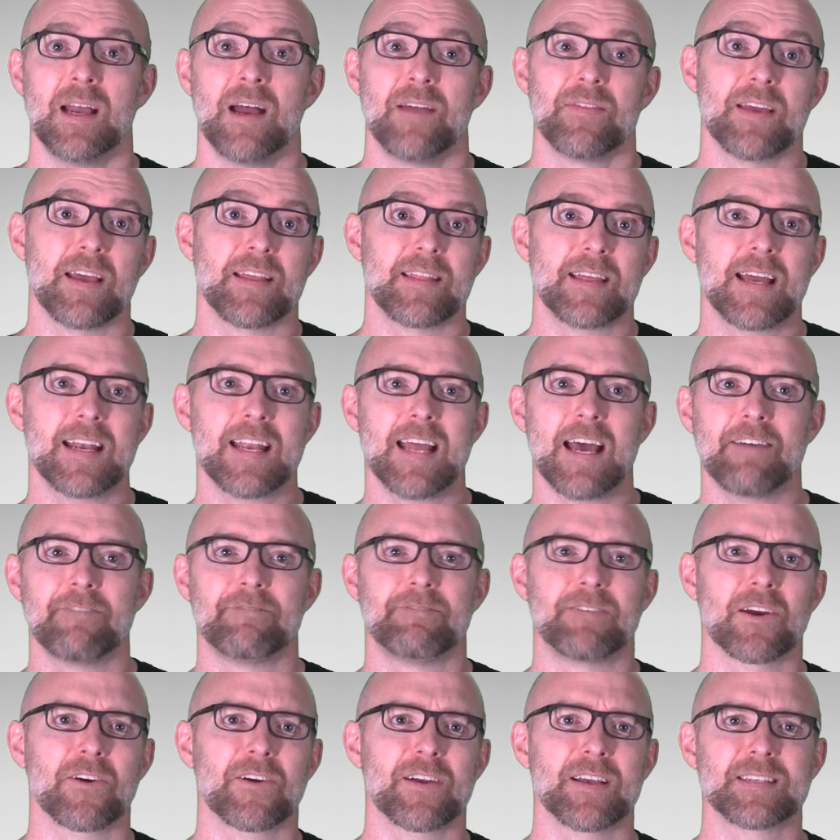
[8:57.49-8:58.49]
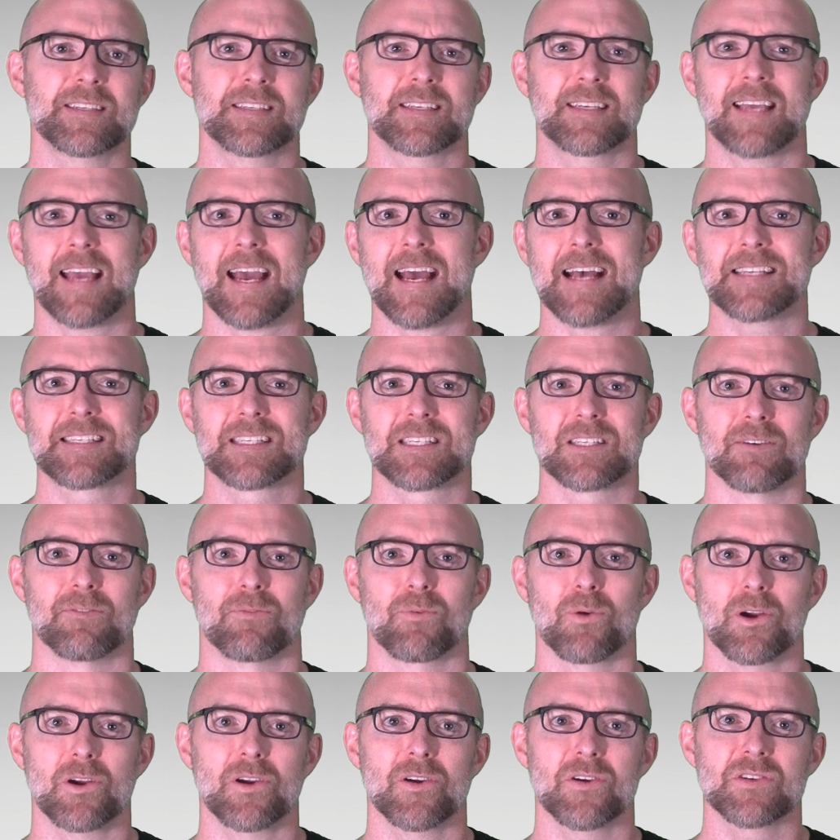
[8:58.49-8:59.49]
They then have various castes of
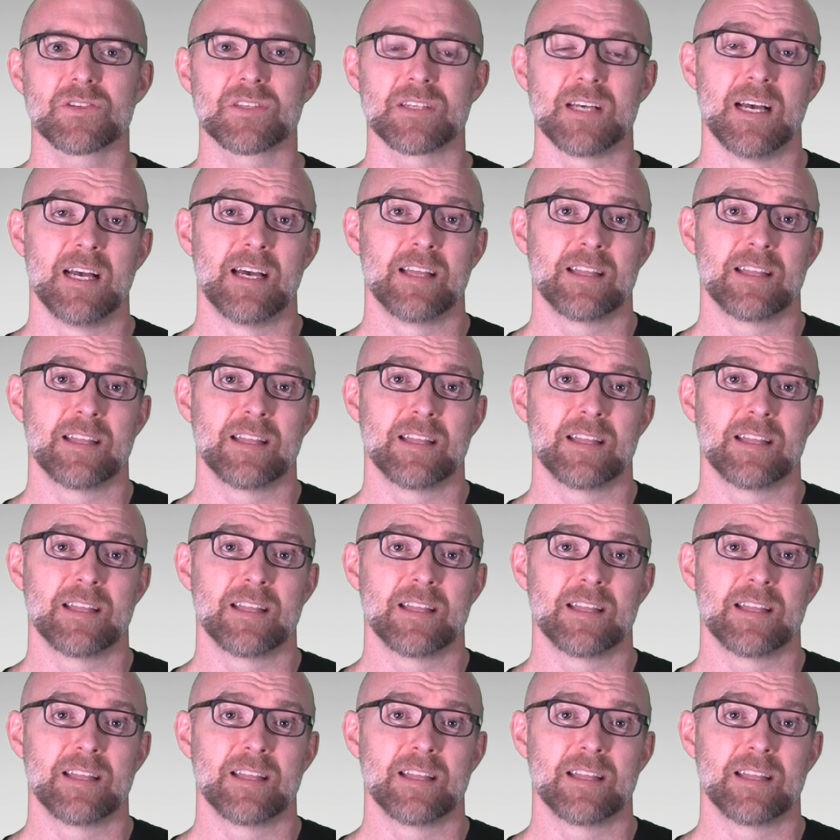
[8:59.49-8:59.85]
workers